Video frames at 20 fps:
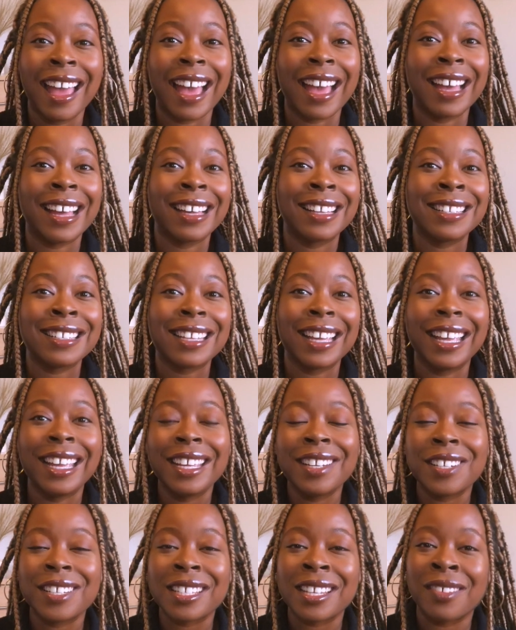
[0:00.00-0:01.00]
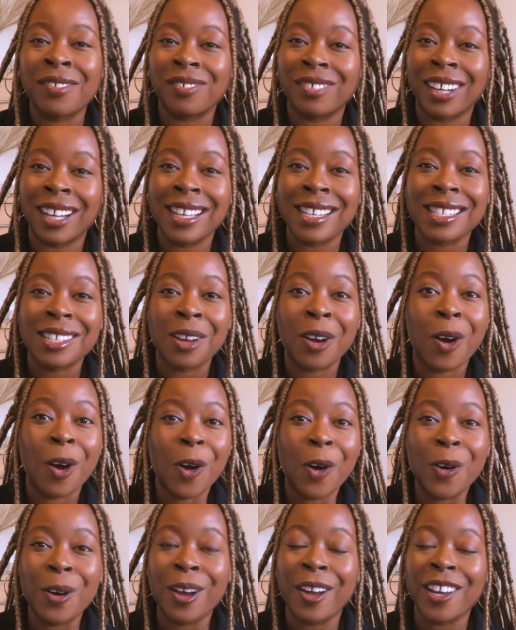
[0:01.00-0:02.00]
and he just invites a
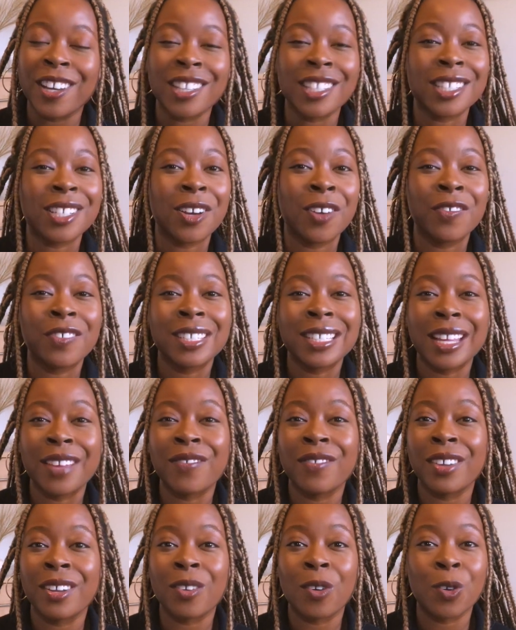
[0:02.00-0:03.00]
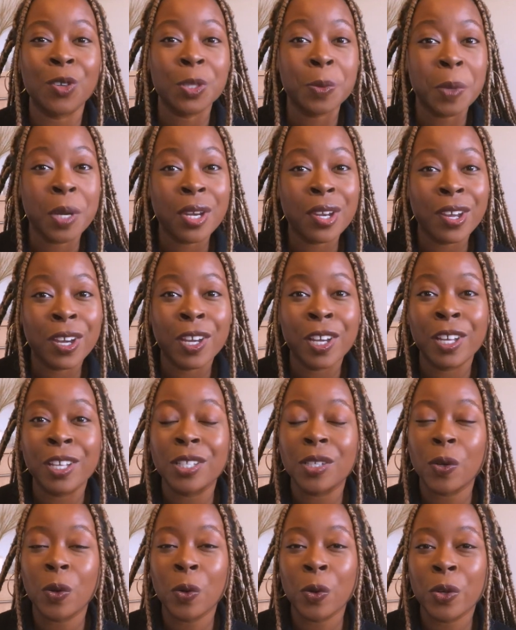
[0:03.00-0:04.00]
whole host of different
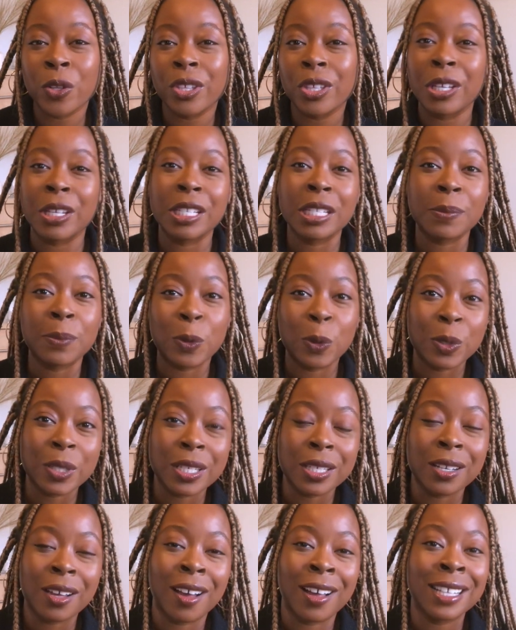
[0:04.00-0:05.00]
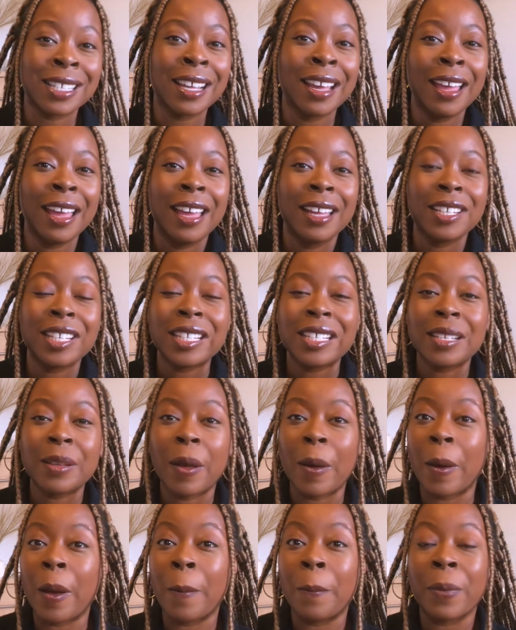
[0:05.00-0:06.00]
entrepreneurs, authors, sports stars, just
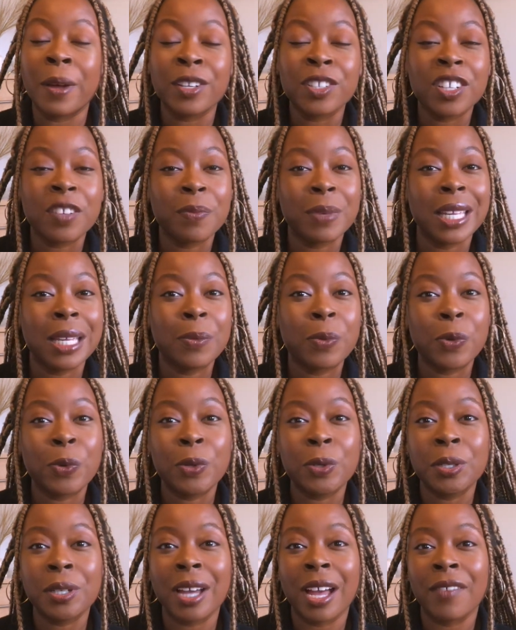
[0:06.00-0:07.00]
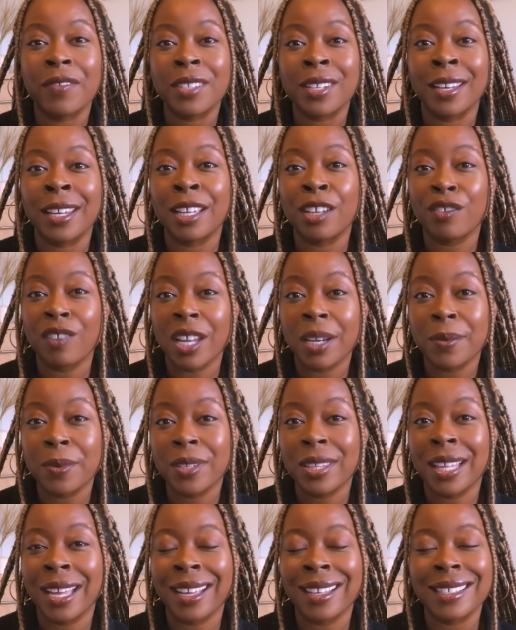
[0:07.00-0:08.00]
a bunch of people who have done incredible
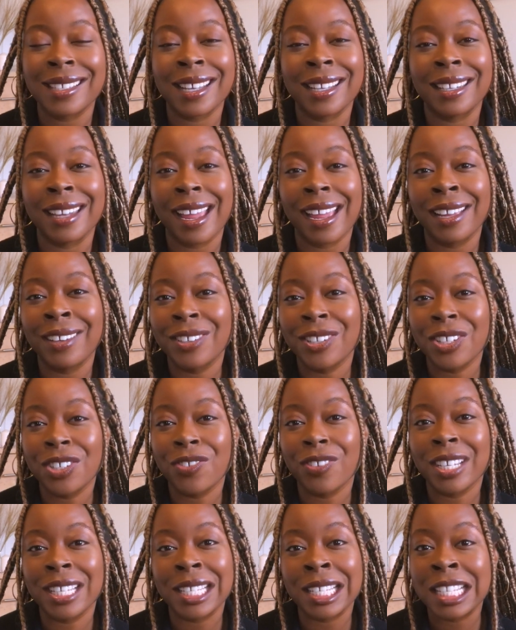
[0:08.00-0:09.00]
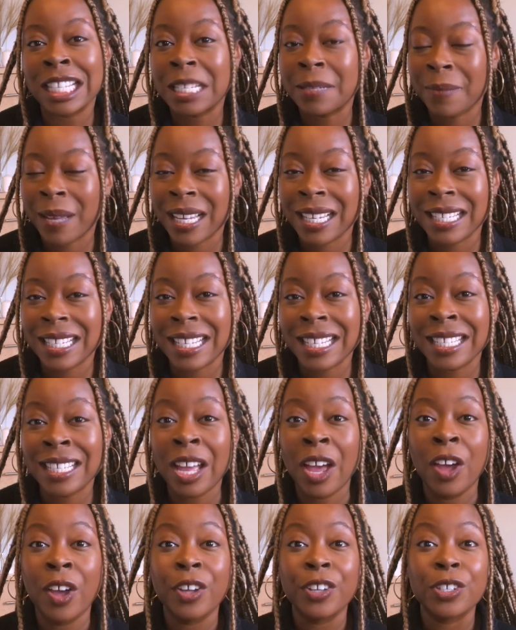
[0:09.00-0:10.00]
things in their industries and spaces
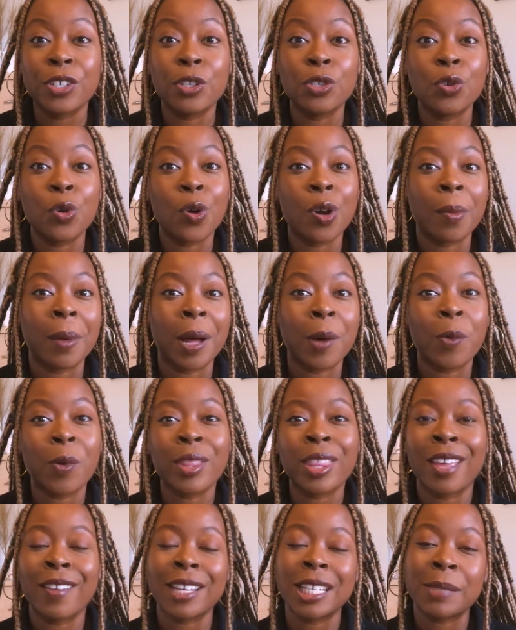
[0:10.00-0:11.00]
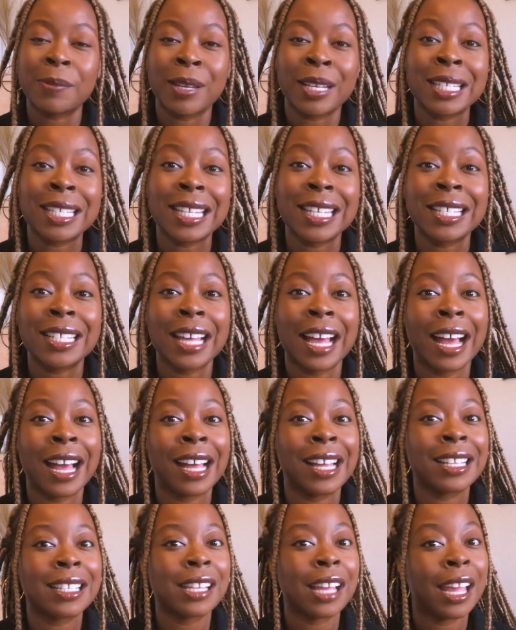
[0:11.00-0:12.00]
to talk about what their experience is
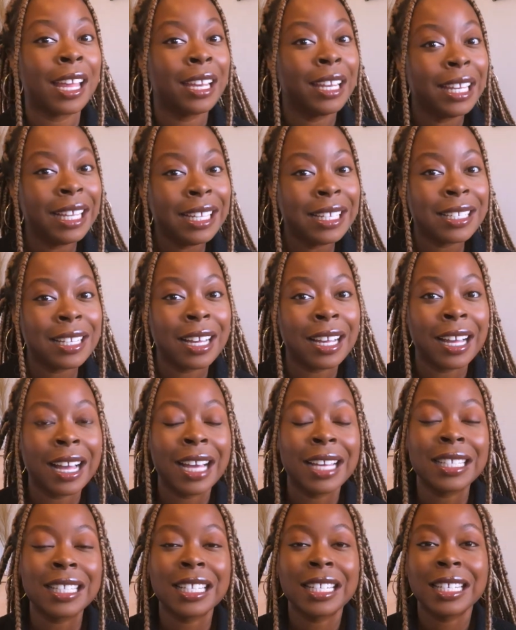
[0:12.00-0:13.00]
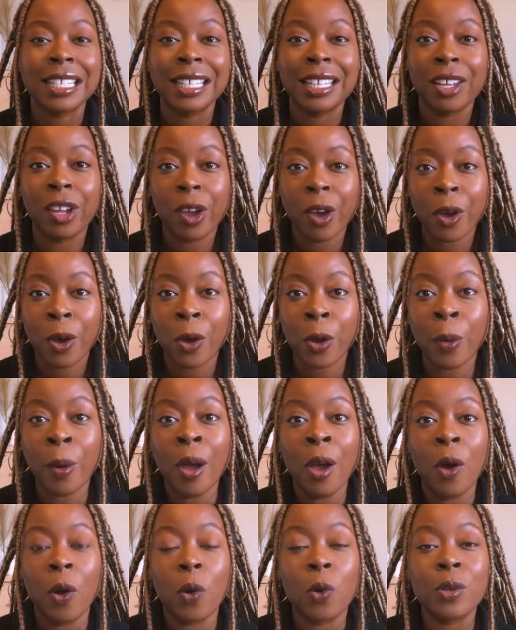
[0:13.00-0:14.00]
as a leader, as a CEO,
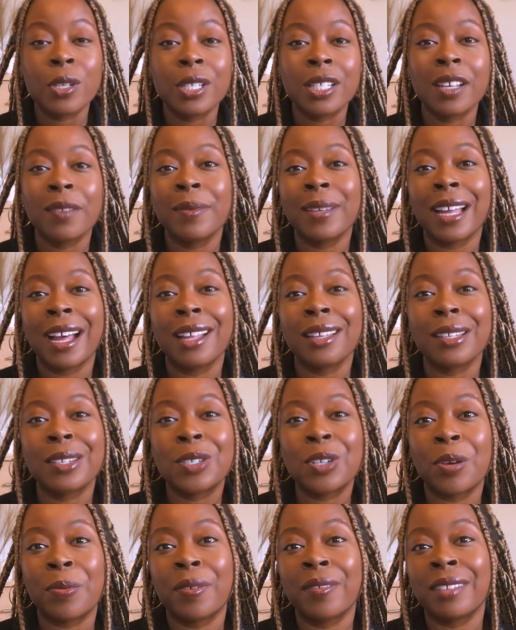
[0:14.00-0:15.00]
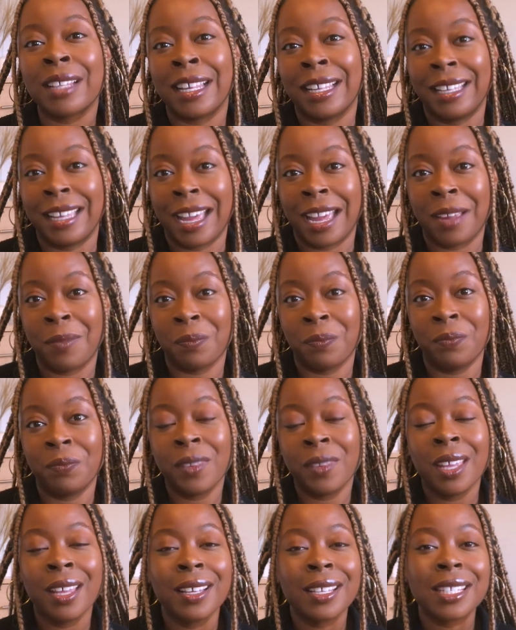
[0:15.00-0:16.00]
or someone at the top of their game.
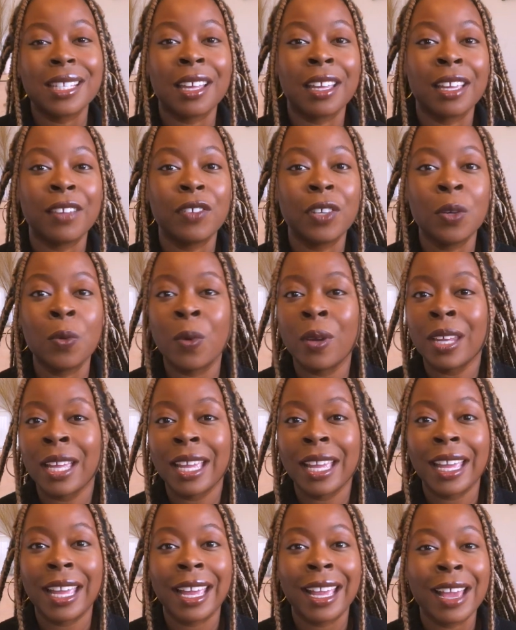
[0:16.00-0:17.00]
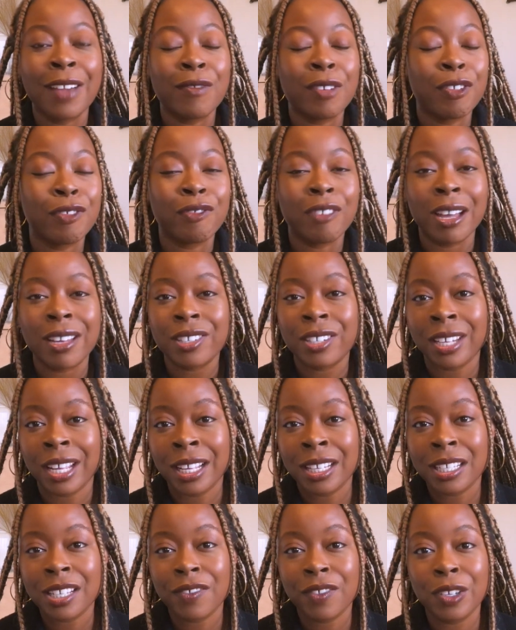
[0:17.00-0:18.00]
So if you want to hear refreshing
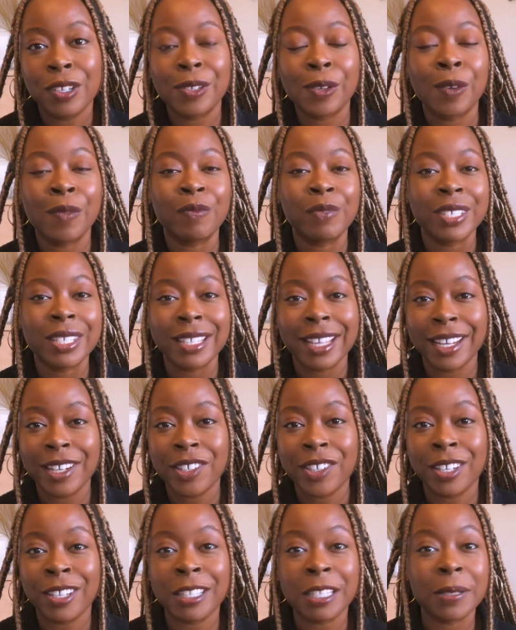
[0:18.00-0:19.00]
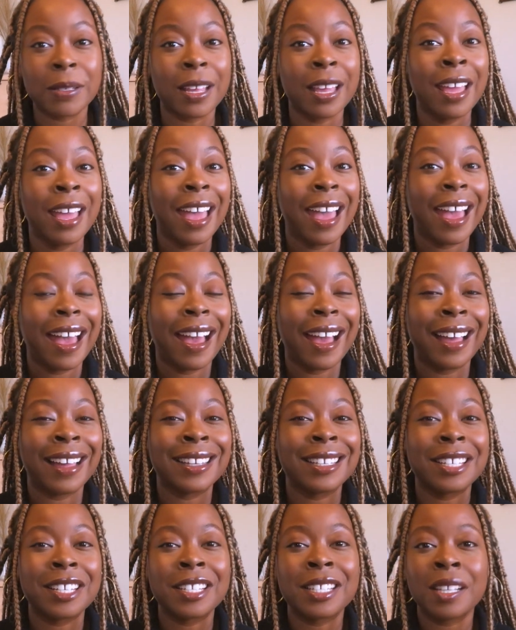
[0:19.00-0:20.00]
interviews, conversations, and
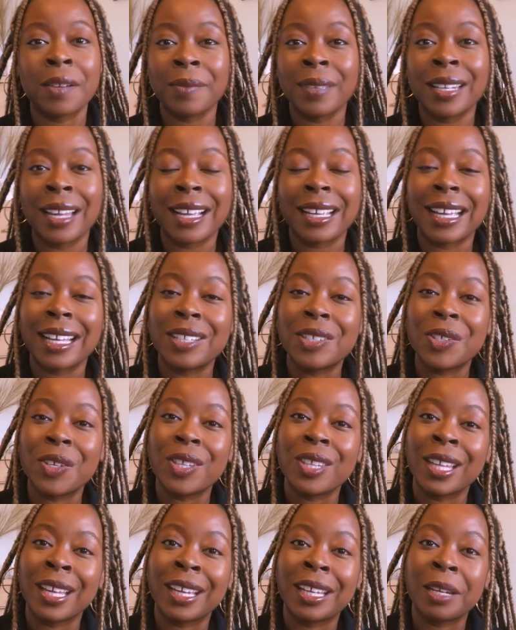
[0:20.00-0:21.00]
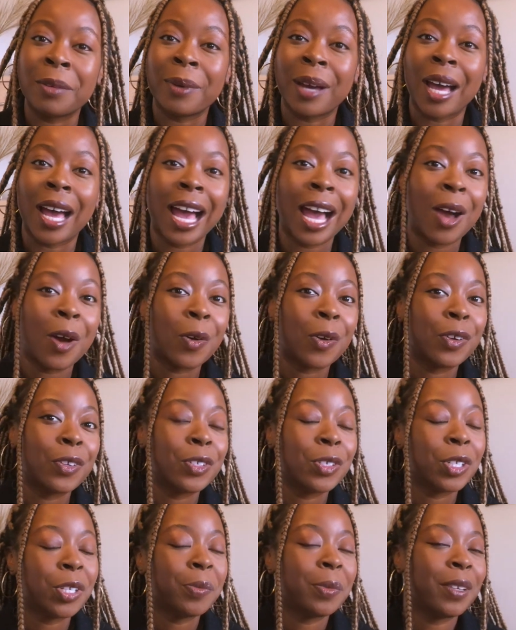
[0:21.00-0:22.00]
just something that gets you thinking about how could
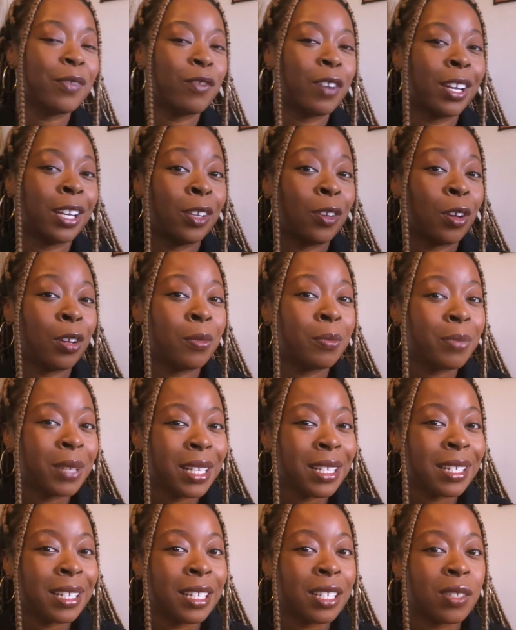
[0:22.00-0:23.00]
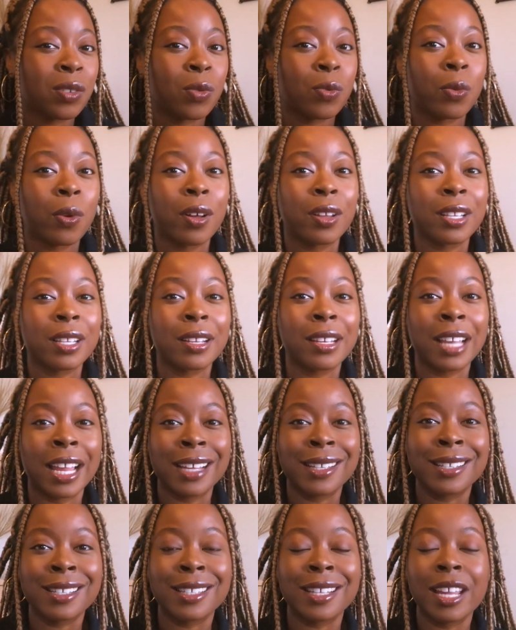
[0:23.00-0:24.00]
you be running your own business, or what are the
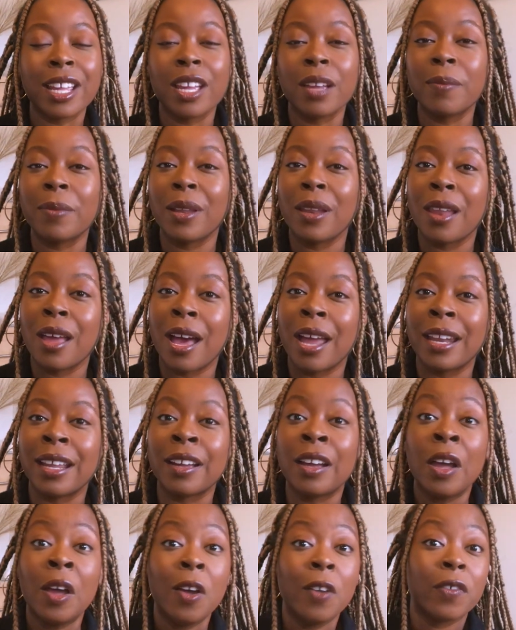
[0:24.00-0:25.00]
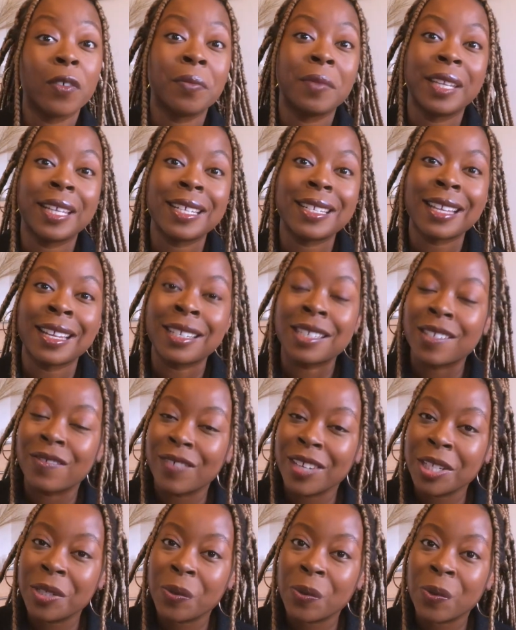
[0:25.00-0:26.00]
lessons that you could be learning from these
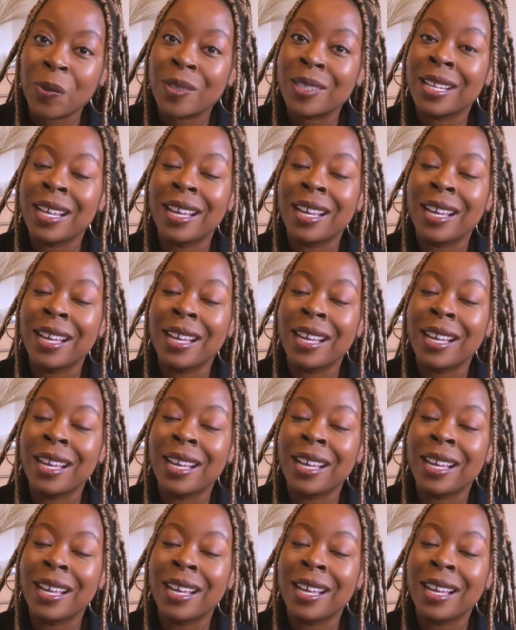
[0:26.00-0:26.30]
individuals,